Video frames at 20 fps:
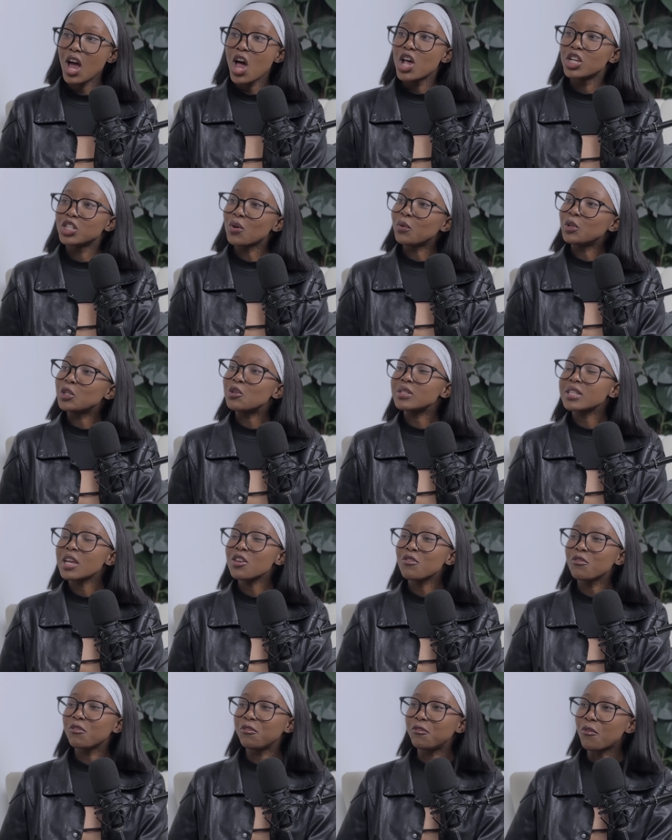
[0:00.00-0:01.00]
Yeah. So would you say
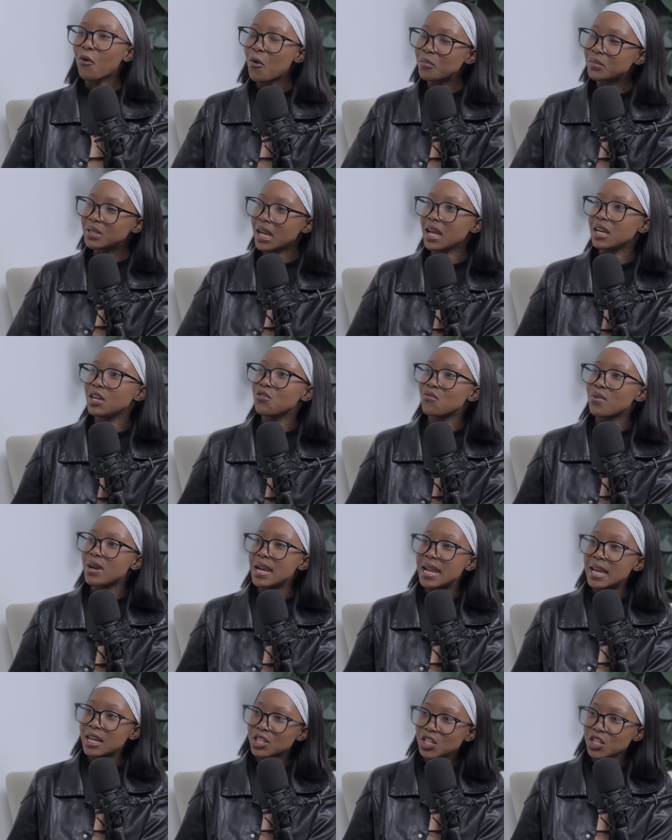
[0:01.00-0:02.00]
you formed any
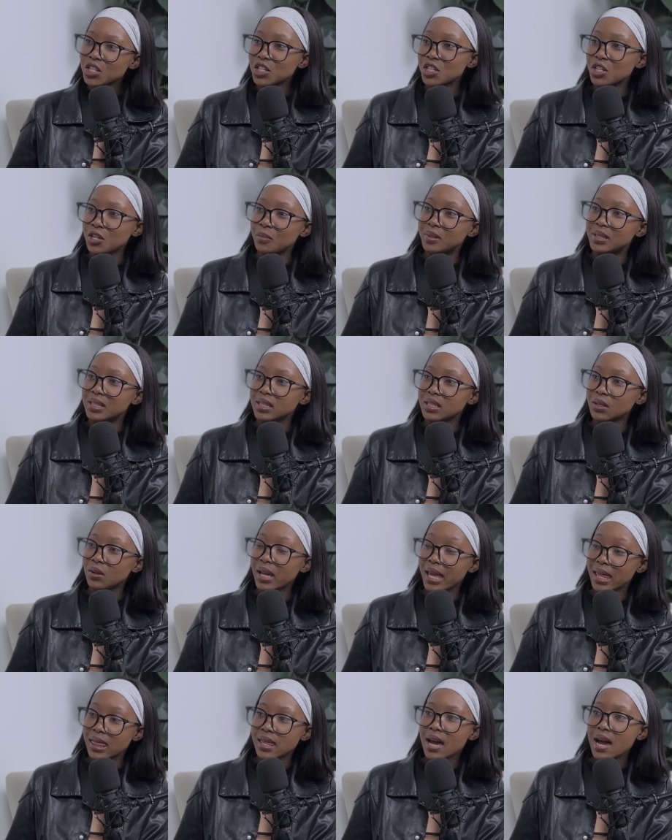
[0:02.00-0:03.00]
relationships
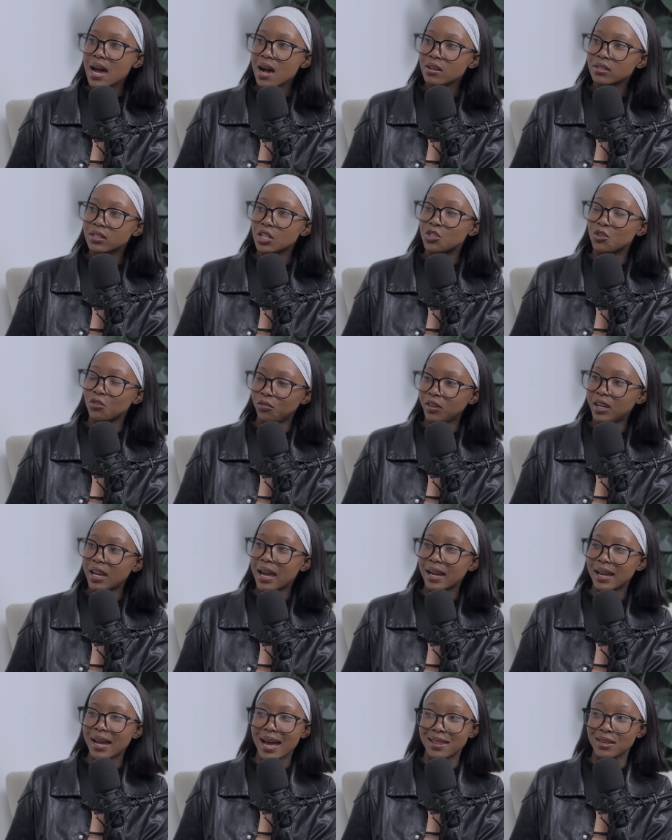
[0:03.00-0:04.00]
in the house that you feel
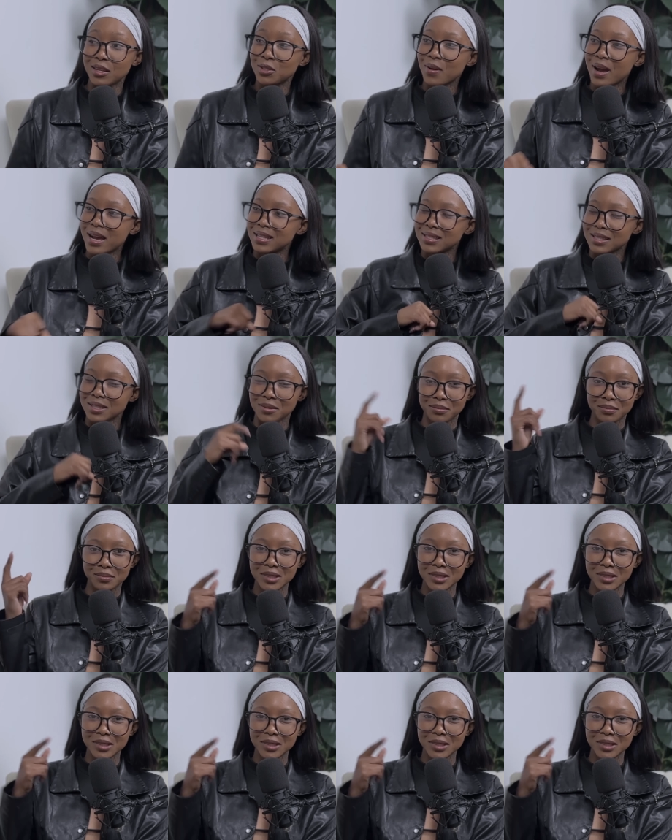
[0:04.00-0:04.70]
like, ah, these ones,